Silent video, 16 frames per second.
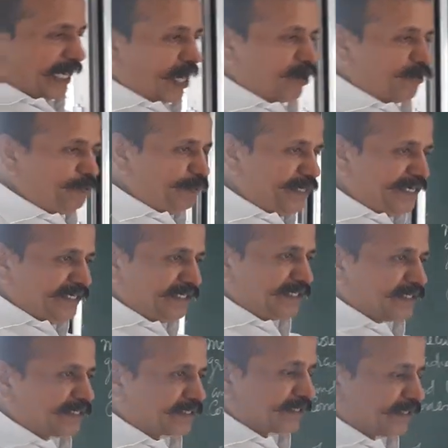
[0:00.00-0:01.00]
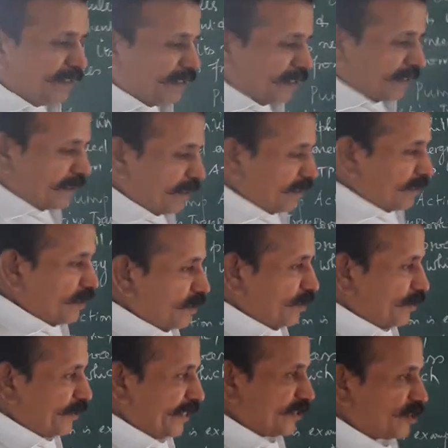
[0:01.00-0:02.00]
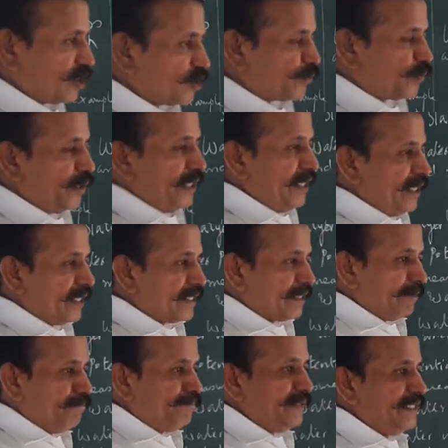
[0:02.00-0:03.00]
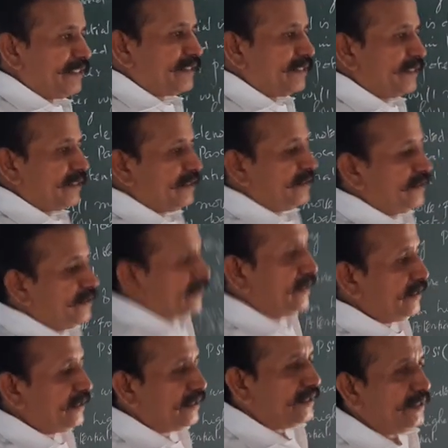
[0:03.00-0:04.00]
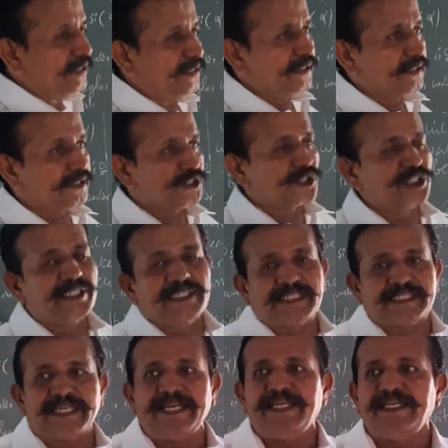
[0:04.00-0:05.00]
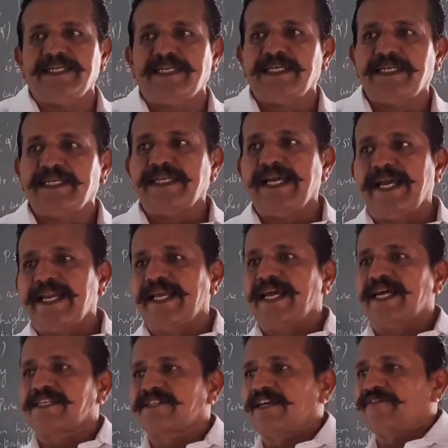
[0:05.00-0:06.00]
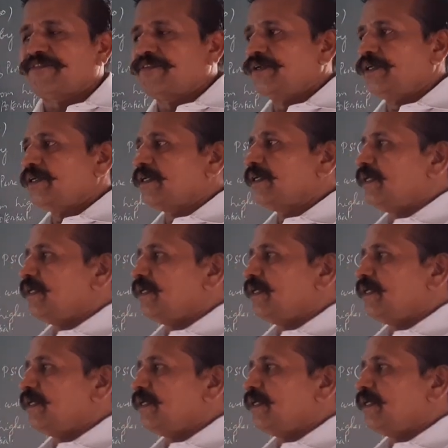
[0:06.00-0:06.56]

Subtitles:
have been successfully completed the certain areas of